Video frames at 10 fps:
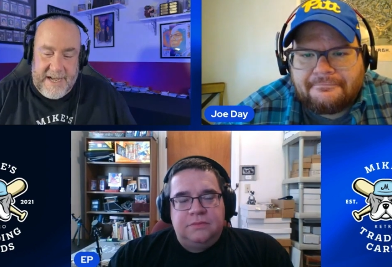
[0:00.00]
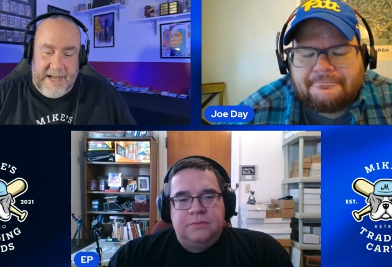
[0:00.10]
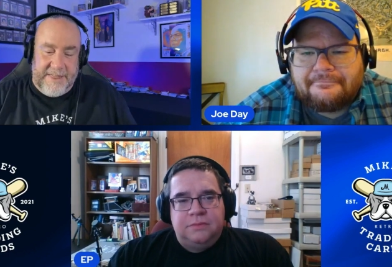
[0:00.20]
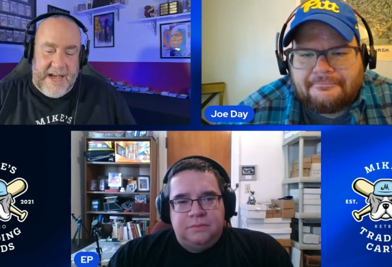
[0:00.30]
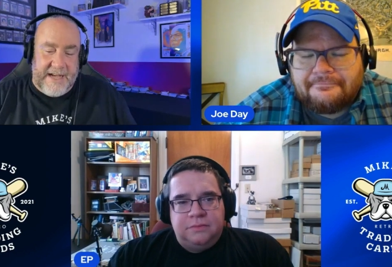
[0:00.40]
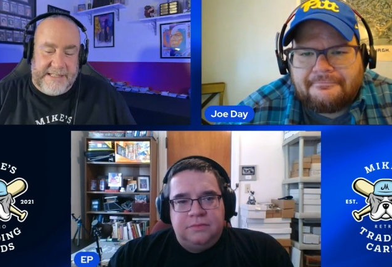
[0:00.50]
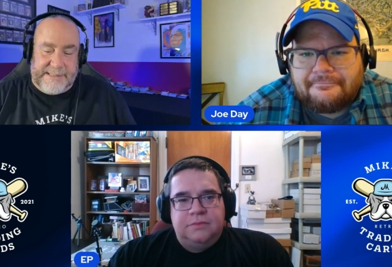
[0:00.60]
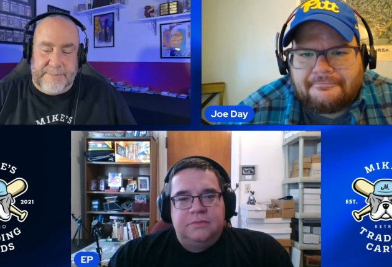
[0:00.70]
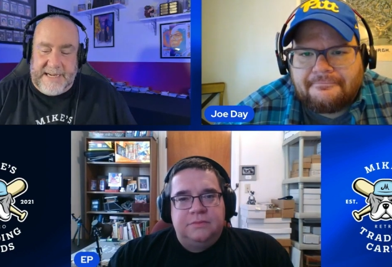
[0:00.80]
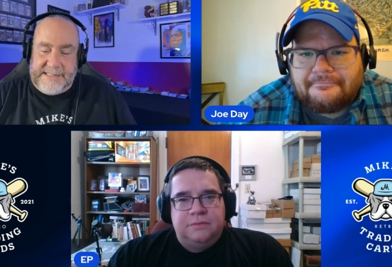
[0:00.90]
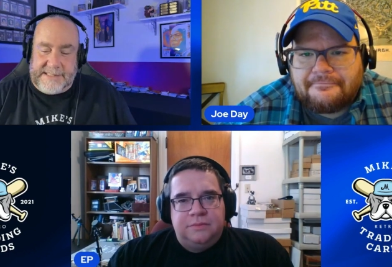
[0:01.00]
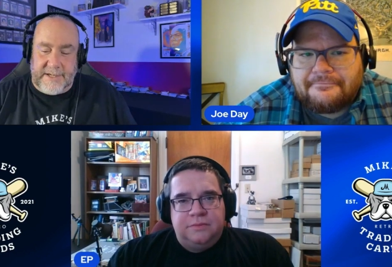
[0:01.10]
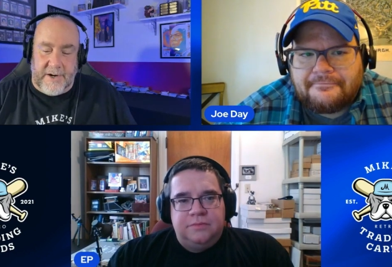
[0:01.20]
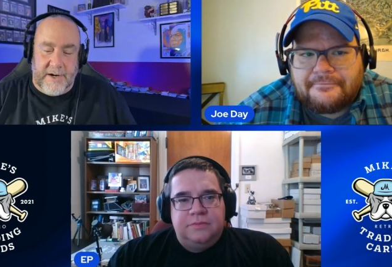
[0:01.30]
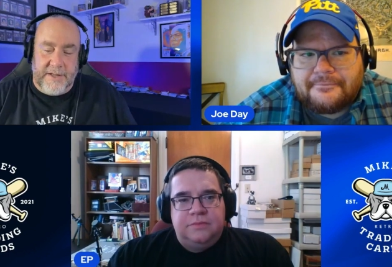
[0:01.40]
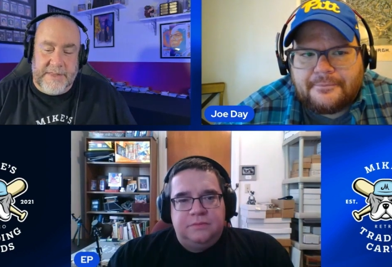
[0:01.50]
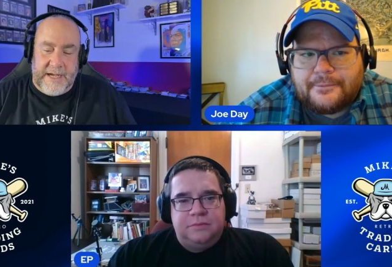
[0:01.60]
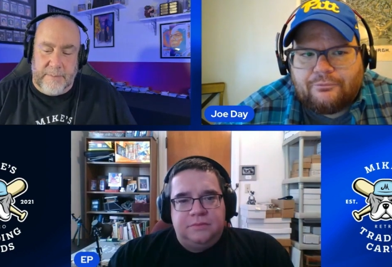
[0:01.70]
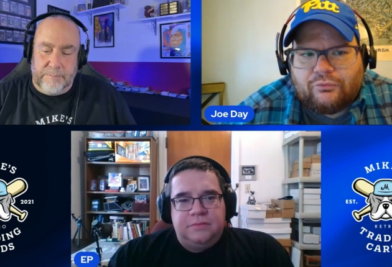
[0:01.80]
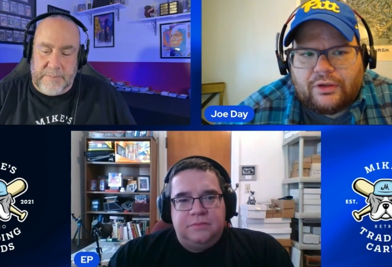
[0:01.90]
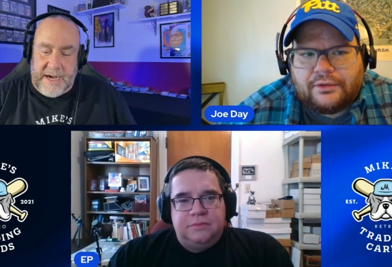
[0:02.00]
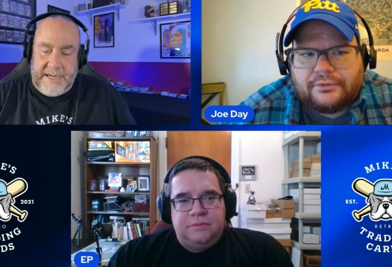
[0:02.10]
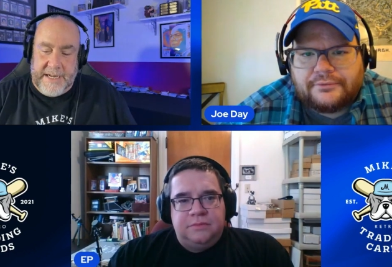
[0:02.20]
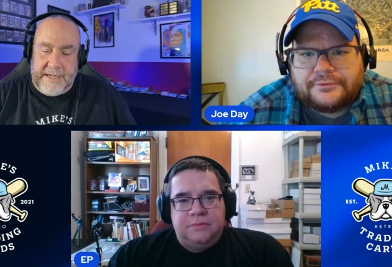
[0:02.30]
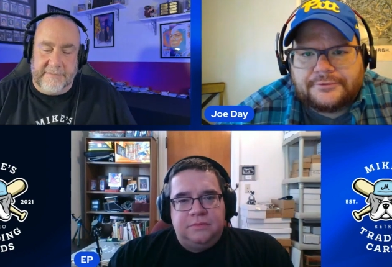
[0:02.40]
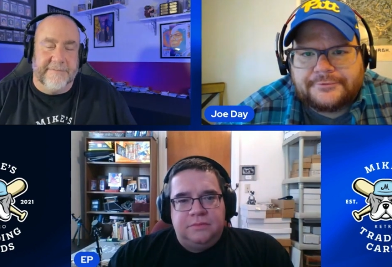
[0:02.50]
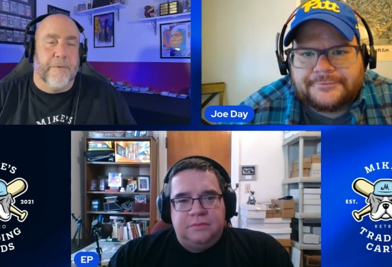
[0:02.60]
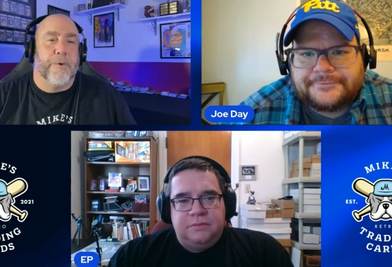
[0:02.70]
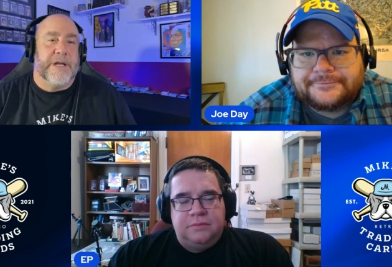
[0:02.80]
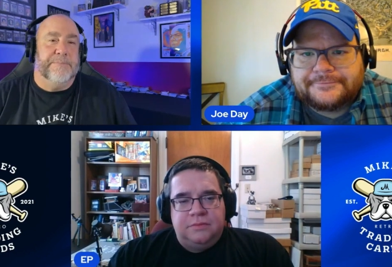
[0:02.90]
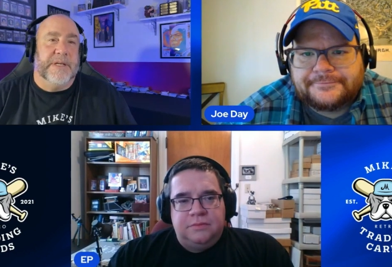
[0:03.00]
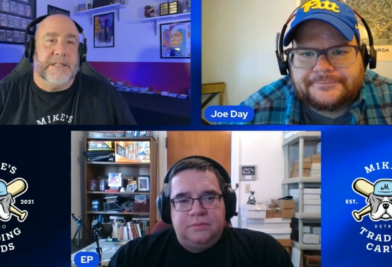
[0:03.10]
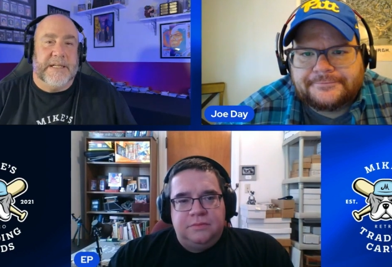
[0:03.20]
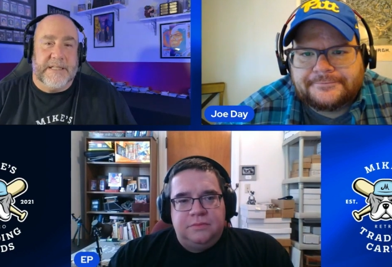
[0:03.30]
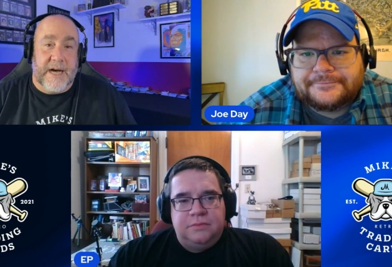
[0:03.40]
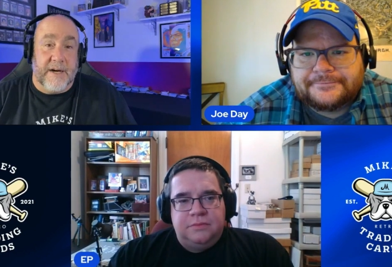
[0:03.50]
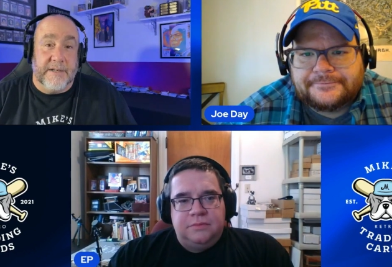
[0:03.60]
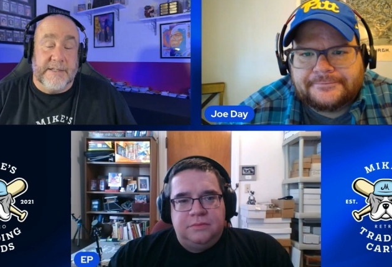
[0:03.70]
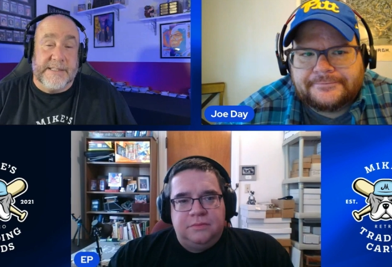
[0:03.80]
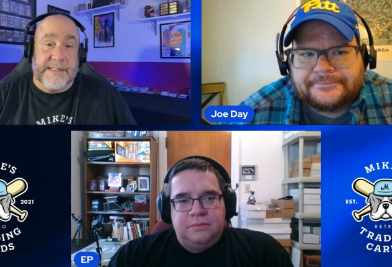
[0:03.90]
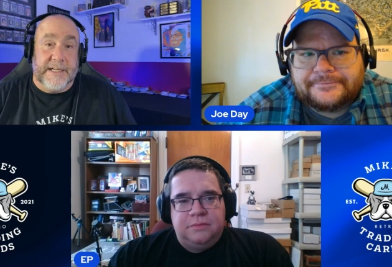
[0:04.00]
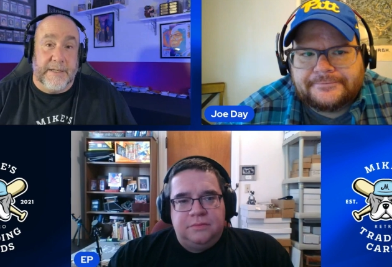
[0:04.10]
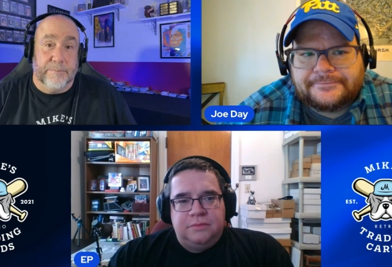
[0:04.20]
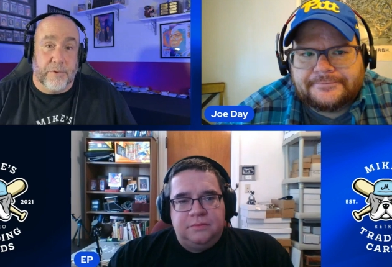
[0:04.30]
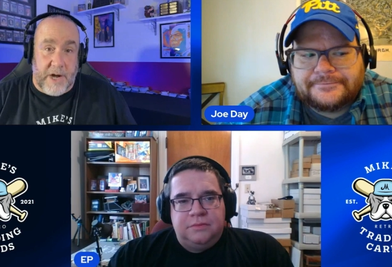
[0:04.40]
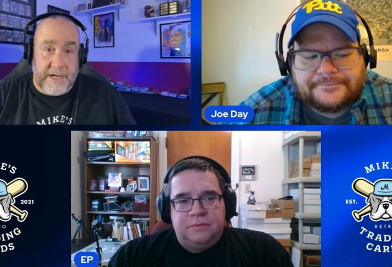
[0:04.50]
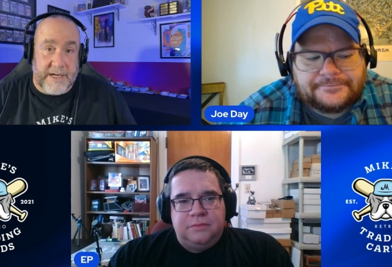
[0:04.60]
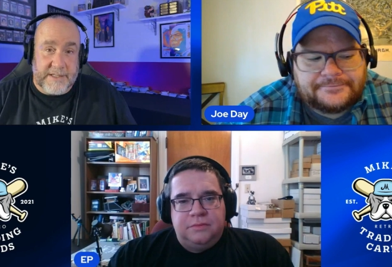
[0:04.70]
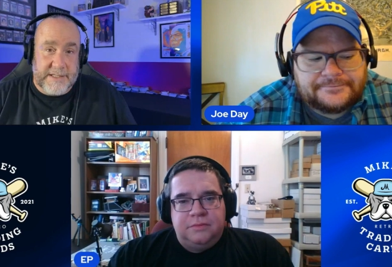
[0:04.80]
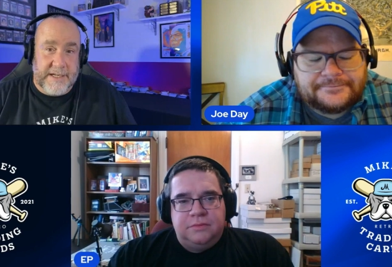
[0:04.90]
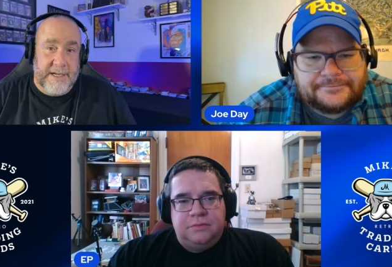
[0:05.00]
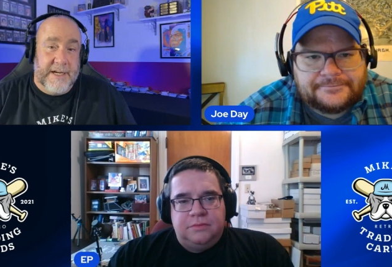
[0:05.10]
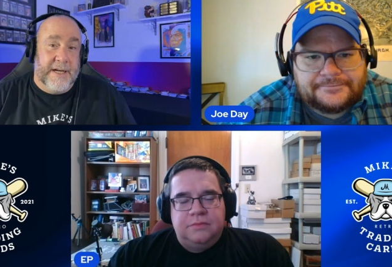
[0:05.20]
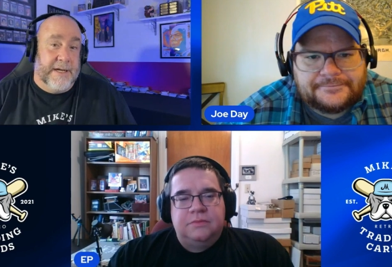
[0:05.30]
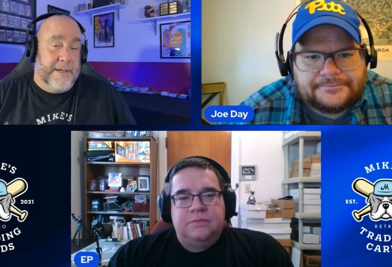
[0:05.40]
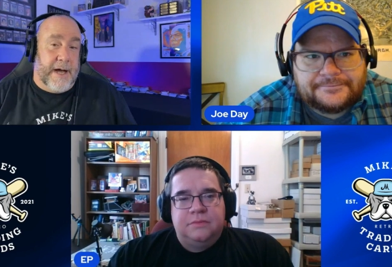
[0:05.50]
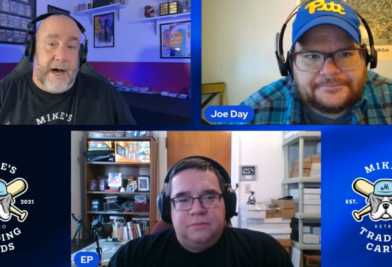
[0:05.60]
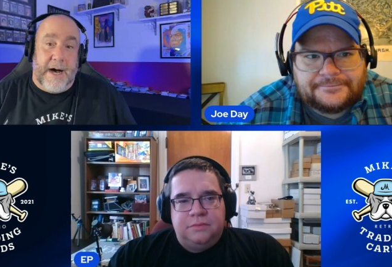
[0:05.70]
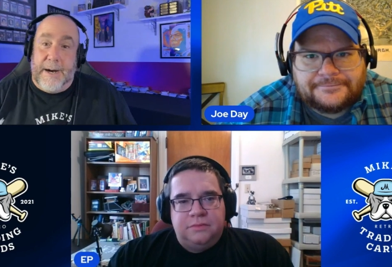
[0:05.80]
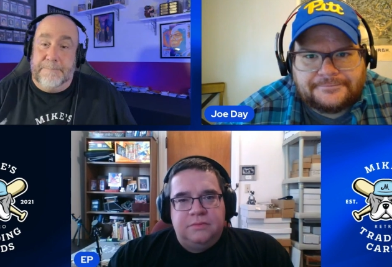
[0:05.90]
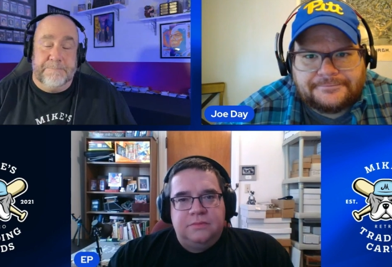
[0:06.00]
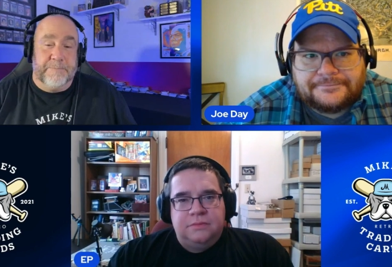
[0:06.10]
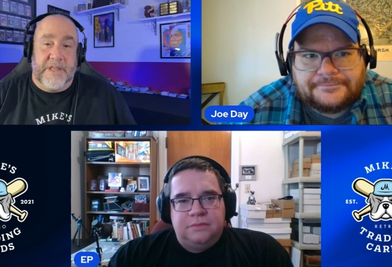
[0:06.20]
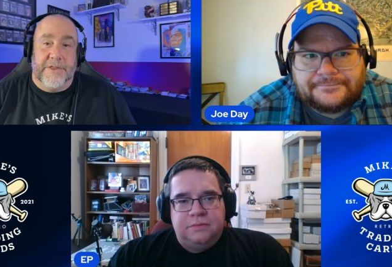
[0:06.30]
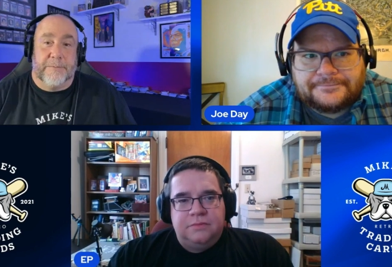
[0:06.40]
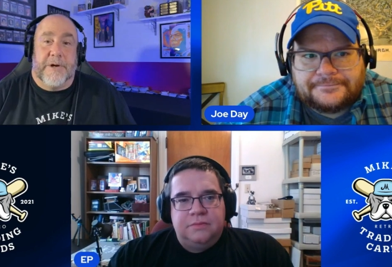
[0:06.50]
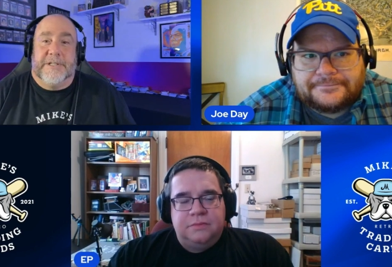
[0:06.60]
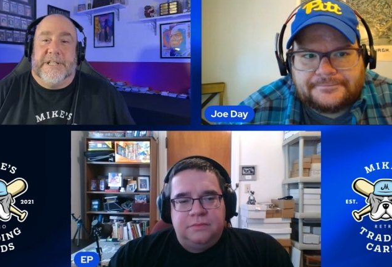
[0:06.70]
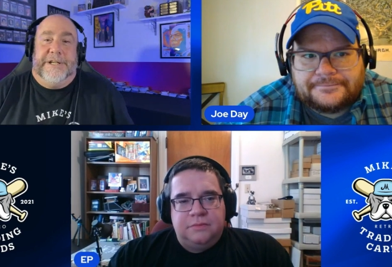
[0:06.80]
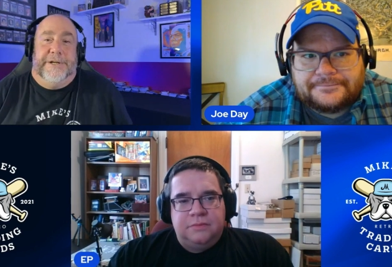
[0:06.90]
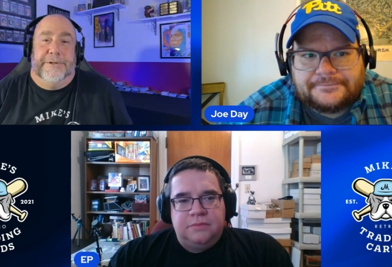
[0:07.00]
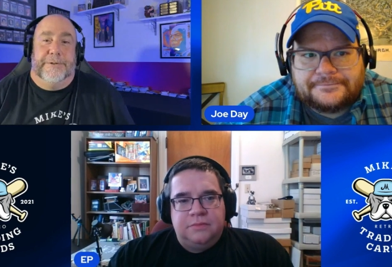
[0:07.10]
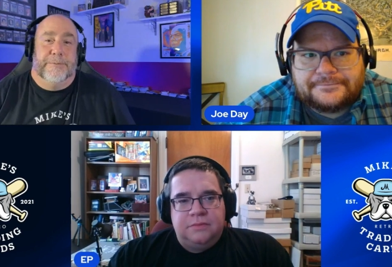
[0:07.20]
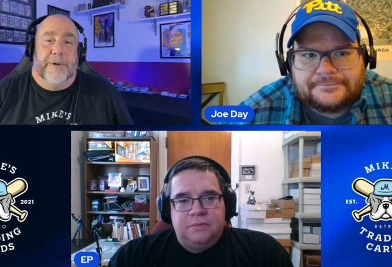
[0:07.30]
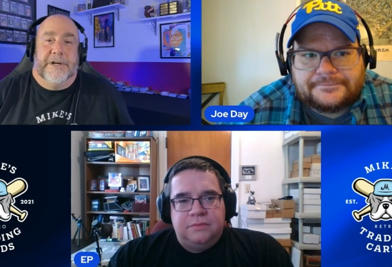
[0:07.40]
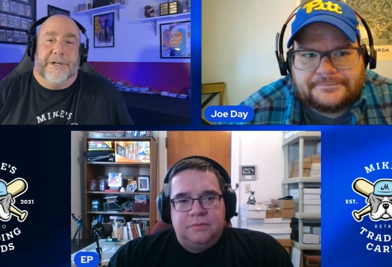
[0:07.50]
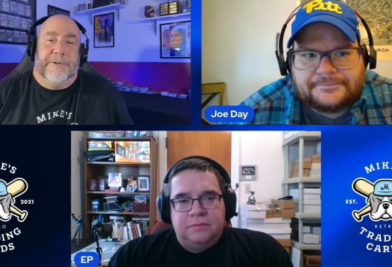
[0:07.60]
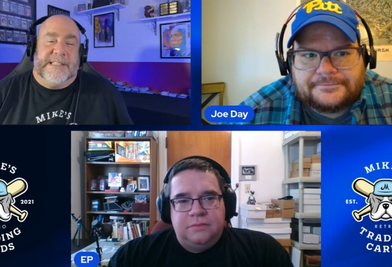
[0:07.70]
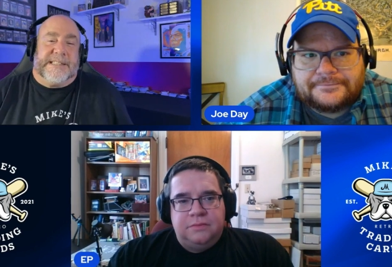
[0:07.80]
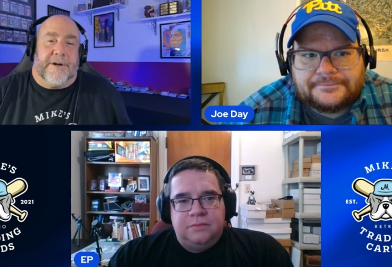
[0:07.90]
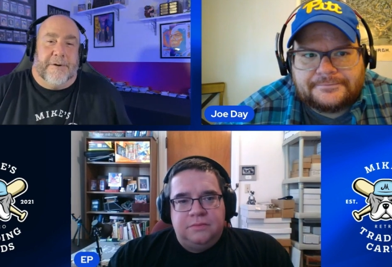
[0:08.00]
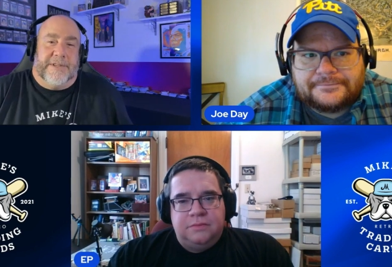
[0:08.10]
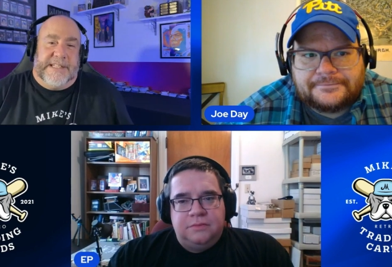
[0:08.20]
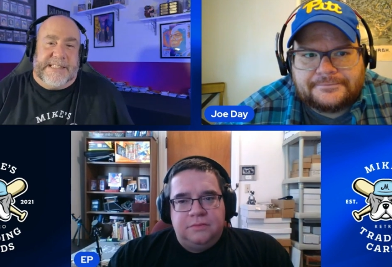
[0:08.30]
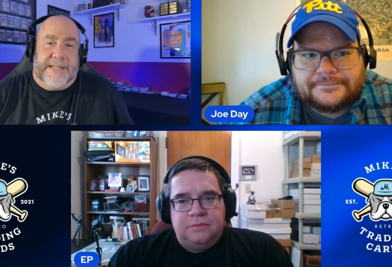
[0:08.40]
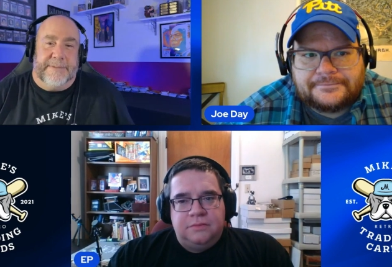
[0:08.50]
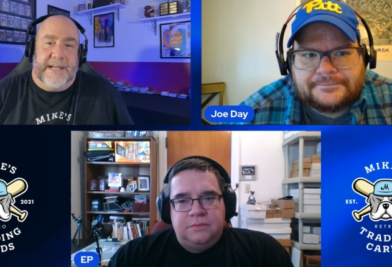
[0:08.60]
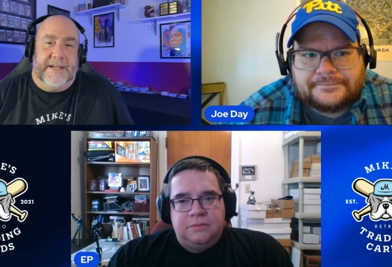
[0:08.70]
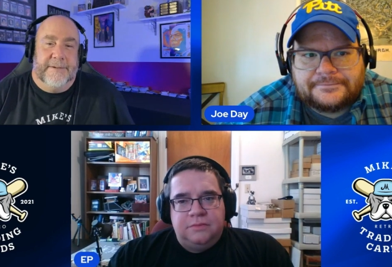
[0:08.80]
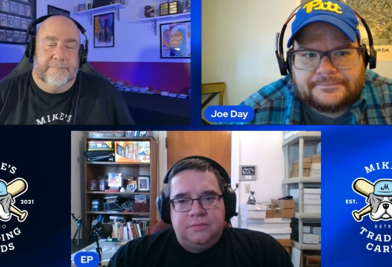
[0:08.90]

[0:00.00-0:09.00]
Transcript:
Speaker 1: And that is based on them buying forty million dollars in product. Uh, throw it to you. Where do you want to start with this, E P?